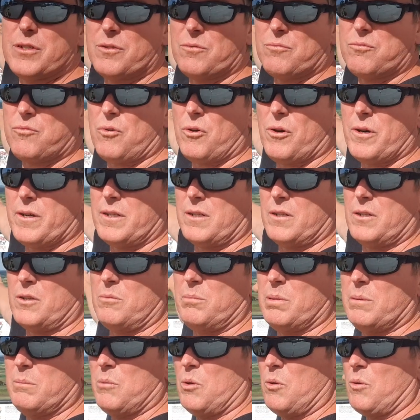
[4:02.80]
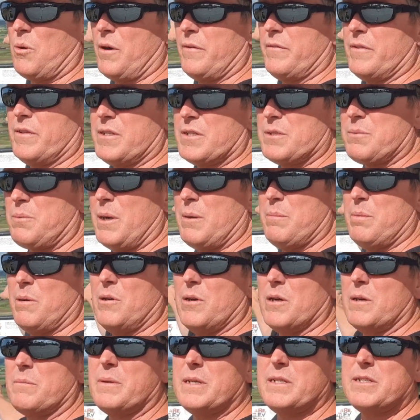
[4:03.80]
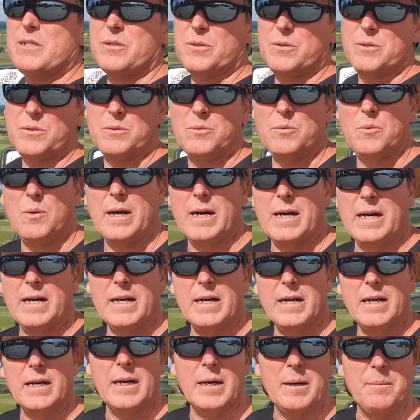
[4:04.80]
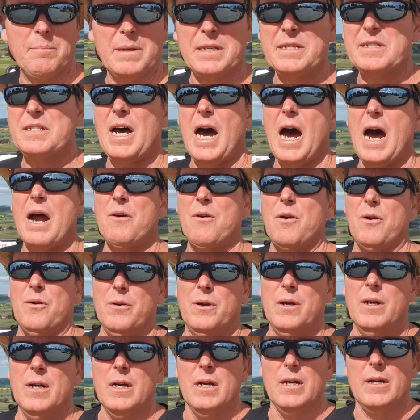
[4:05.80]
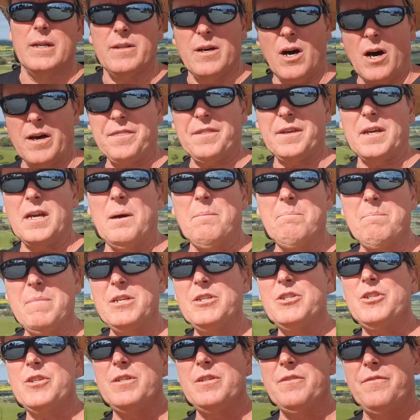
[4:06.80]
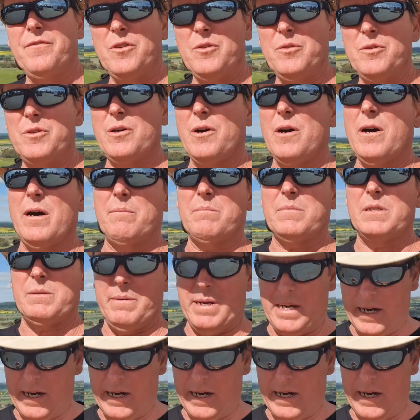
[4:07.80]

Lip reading: to the right a little bit more over this way behind me to Mintaro. I think I mentioned a few times